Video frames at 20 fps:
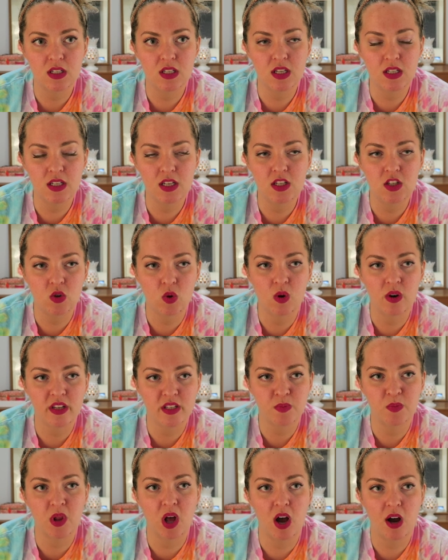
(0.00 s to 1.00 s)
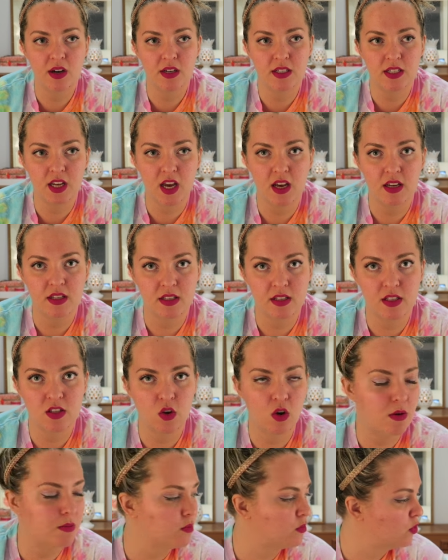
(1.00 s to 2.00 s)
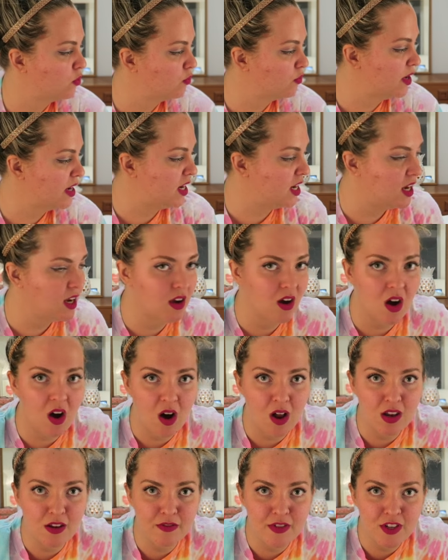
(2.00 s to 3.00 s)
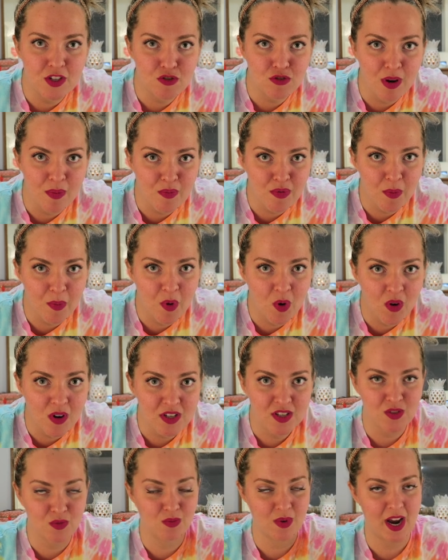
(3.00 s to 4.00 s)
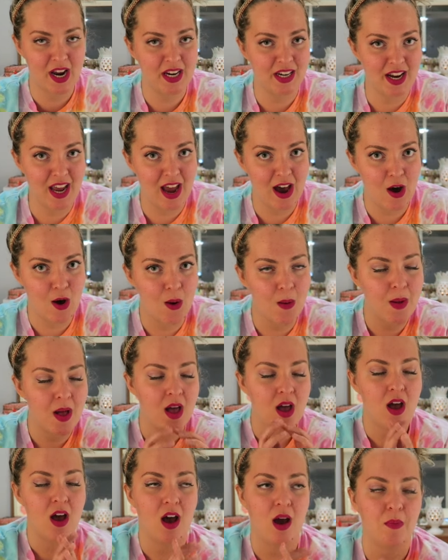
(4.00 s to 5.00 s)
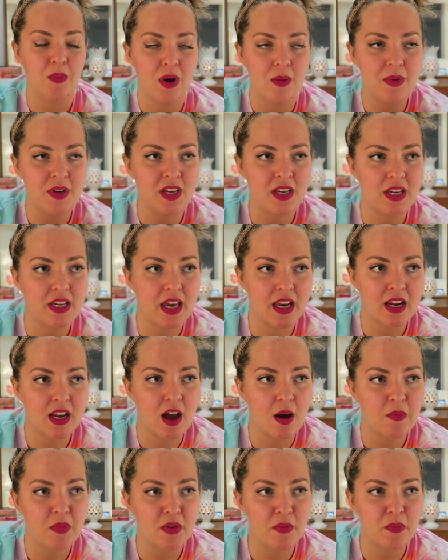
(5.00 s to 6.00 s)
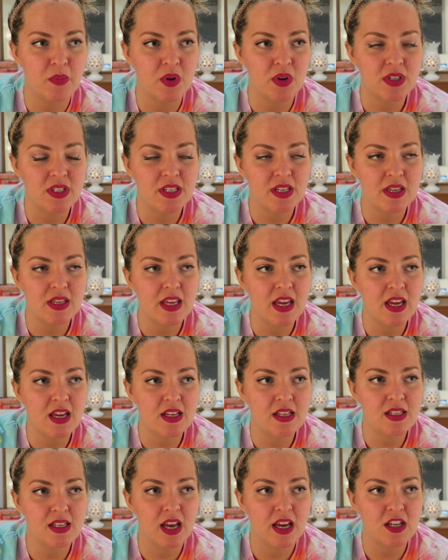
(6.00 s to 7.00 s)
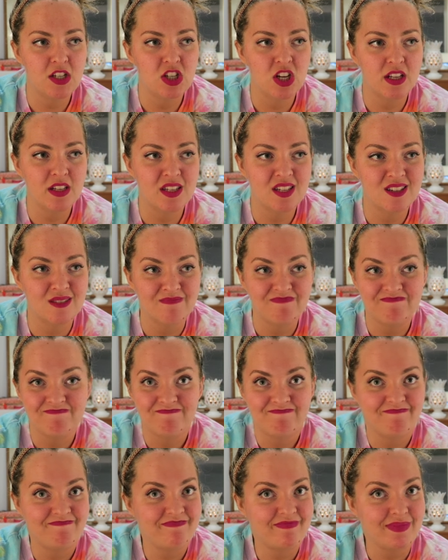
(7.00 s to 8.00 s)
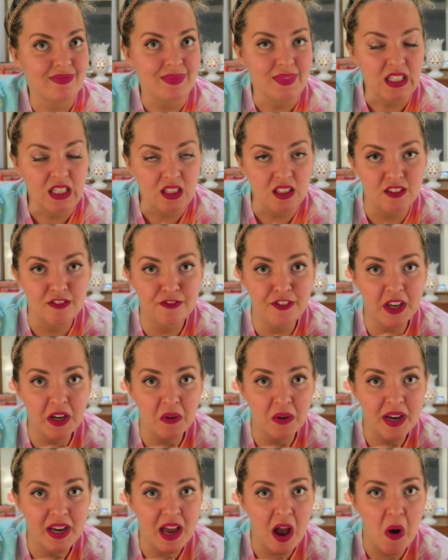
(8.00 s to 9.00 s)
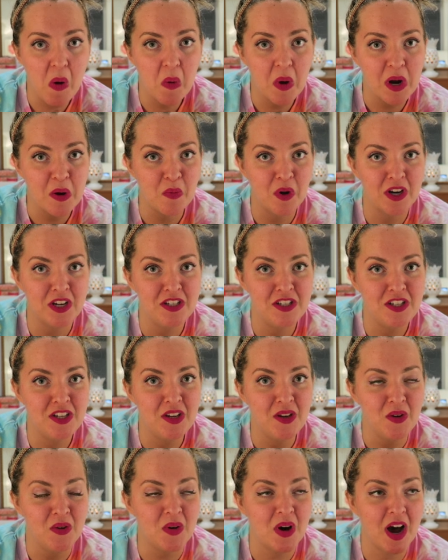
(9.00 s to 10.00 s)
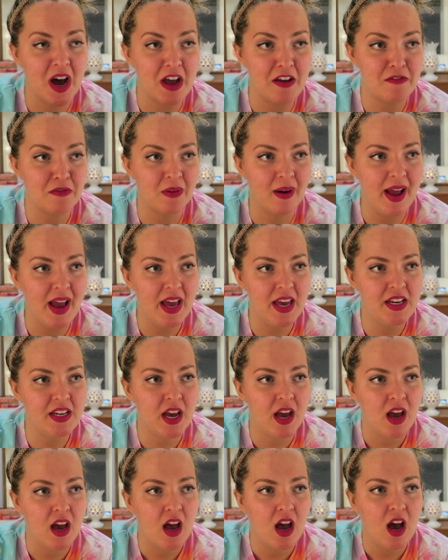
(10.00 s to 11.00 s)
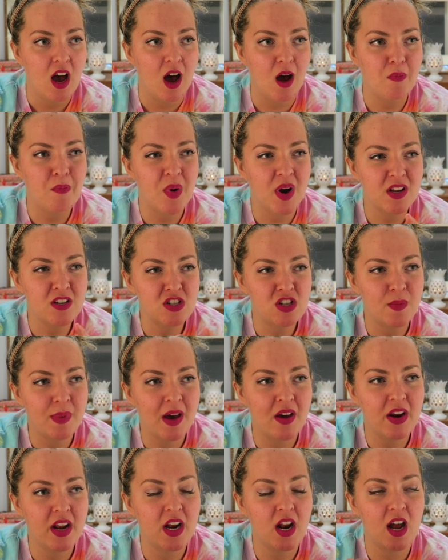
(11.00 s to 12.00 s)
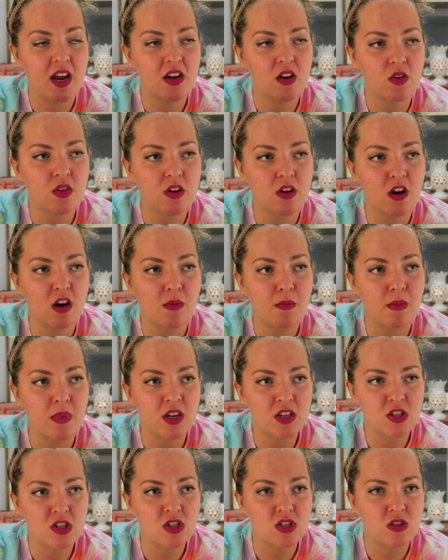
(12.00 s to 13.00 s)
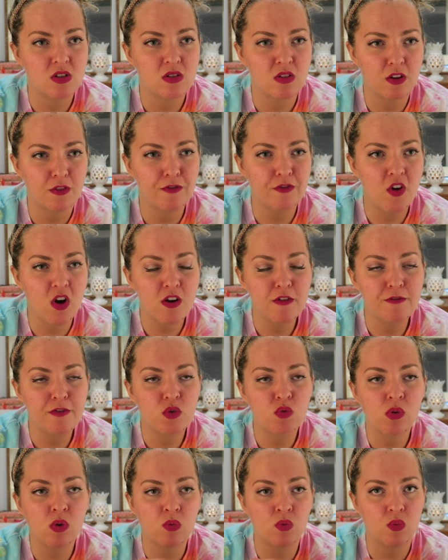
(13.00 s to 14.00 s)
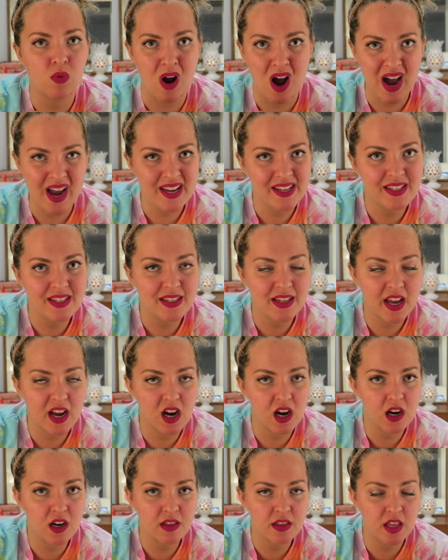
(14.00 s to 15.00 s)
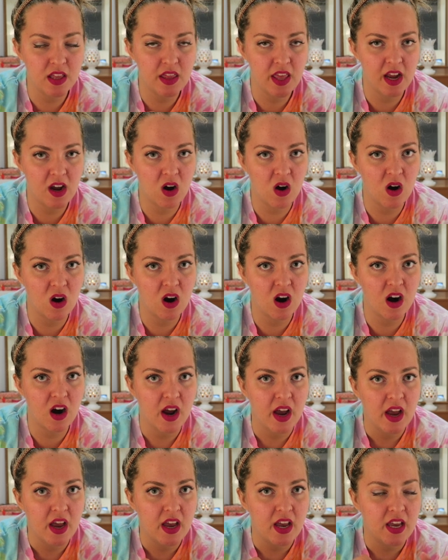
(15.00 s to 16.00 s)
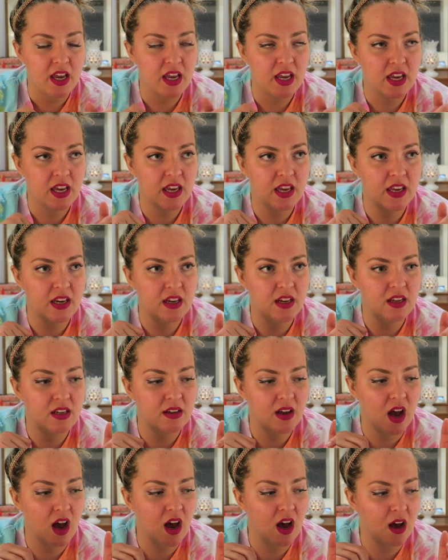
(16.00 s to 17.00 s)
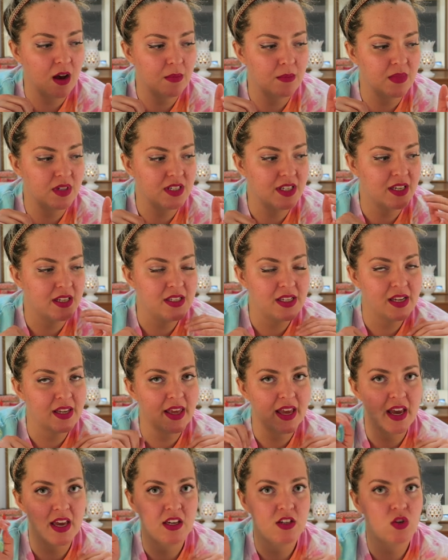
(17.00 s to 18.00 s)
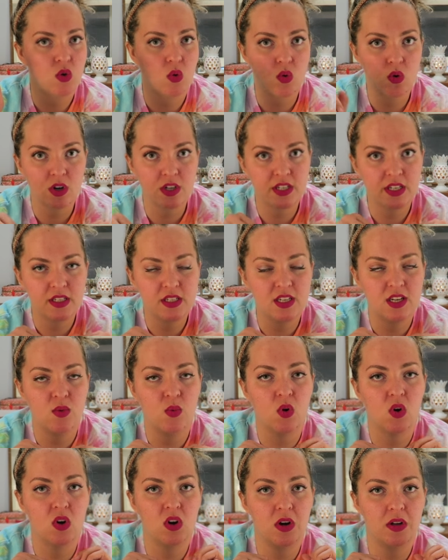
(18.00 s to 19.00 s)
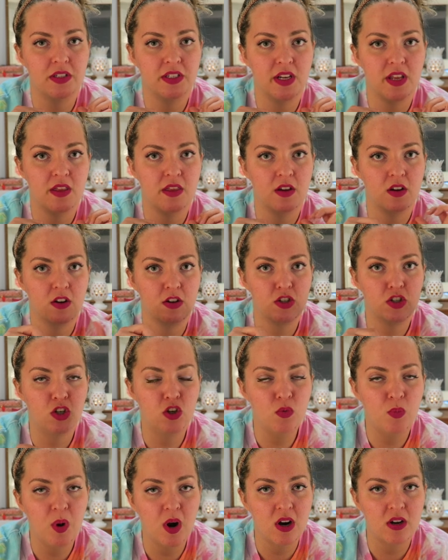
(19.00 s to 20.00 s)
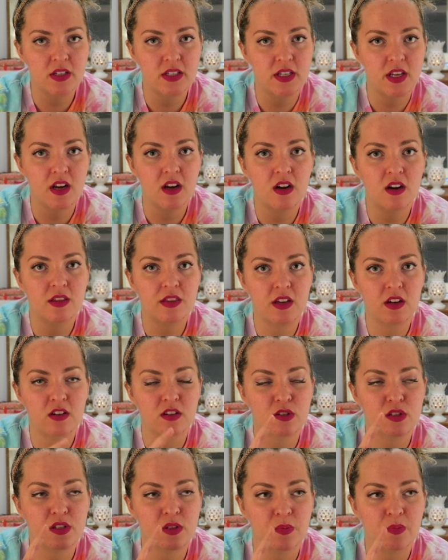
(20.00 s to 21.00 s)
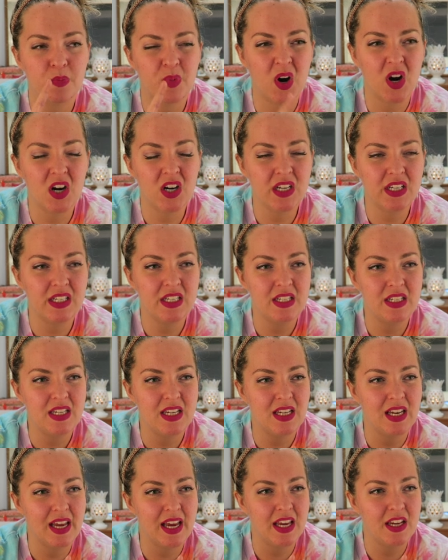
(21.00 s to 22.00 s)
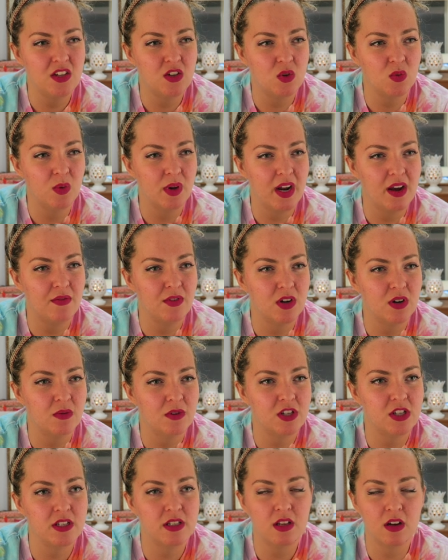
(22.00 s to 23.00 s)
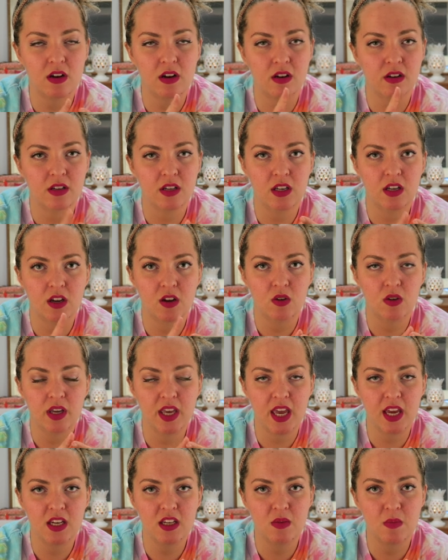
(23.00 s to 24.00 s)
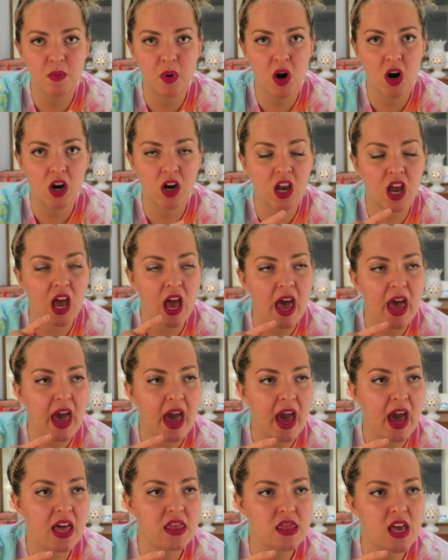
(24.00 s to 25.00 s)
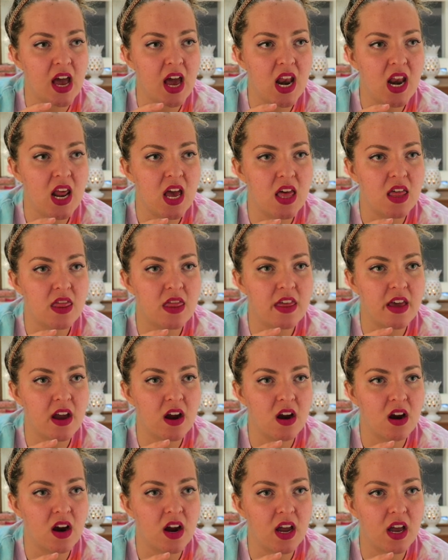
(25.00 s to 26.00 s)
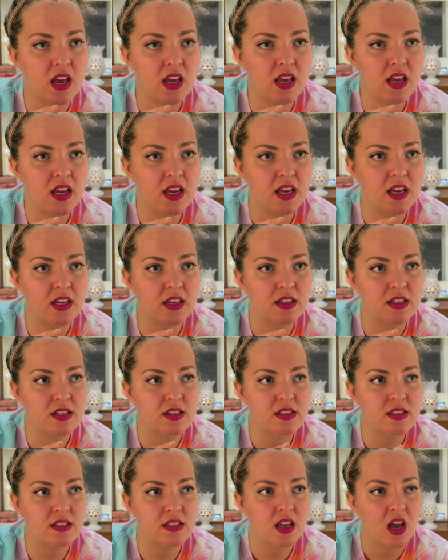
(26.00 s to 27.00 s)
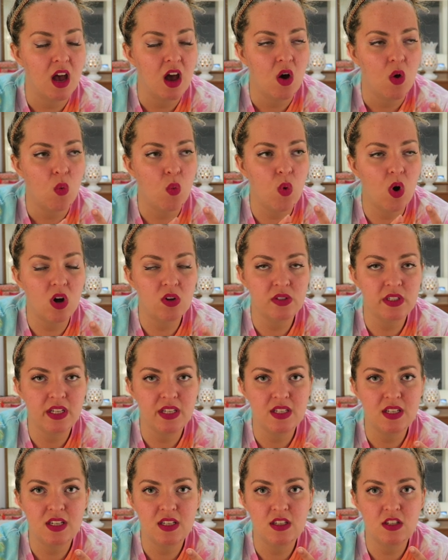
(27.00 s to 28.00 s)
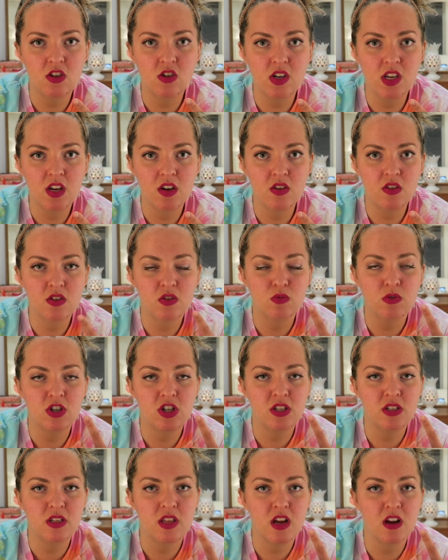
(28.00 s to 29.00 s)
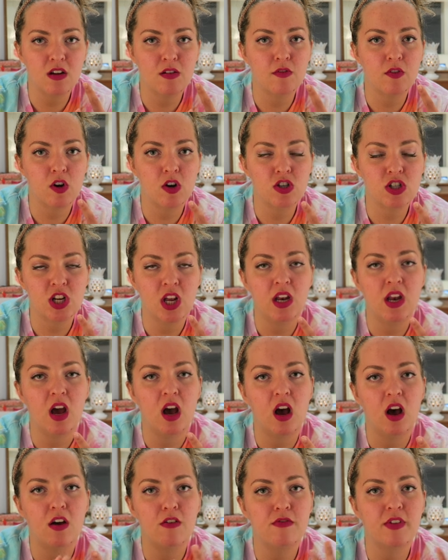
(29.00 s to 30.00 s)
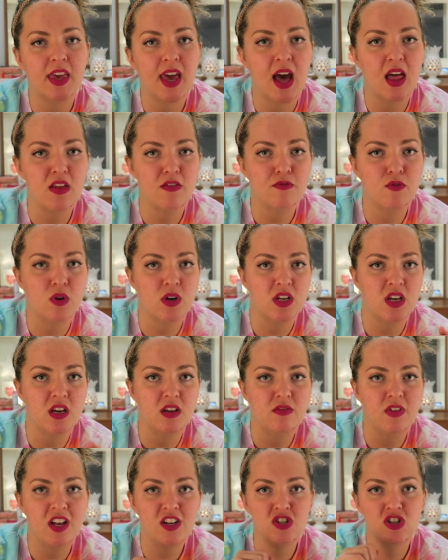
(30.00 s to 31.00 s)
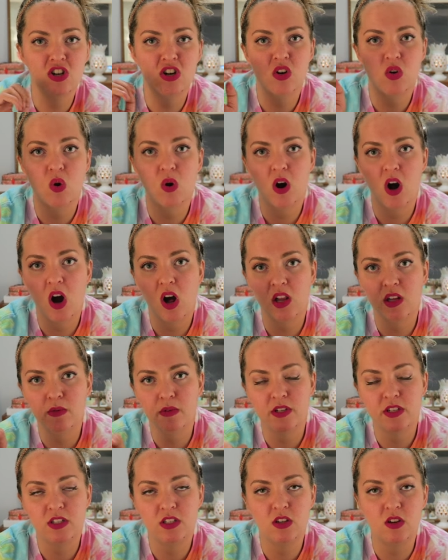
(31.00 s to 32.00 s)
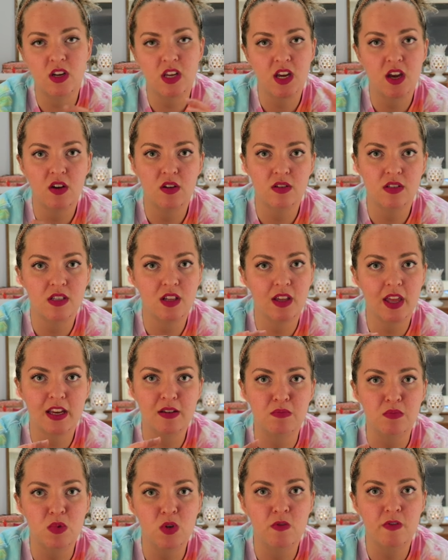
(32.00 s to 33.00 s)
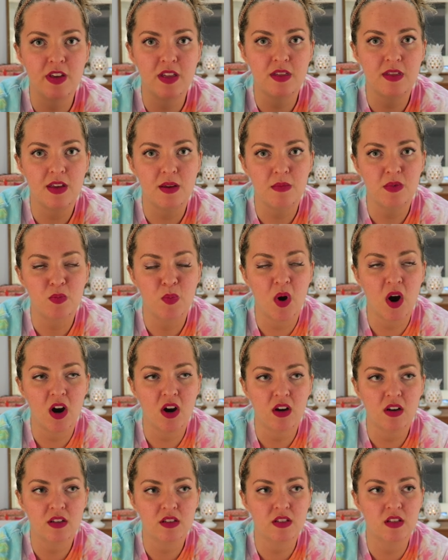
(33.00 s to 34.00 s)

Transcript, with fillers: Disney Tourist Blog does. So I'm reading all of the trip reports right now. I'm probably gonna get a couple of books and things and just figuring out what I want to do. I've read a bunch about it. I know there are much, there are far fewer rides there than they are in um, Disneyland or Disney World. There are two parks there. There's Park Disneyland or whatever, which is their, you know, Kingdom Park. And then there is Walt Disney Studios, which is their version of California Adventure or Hollywood Studios, the like movie themed park.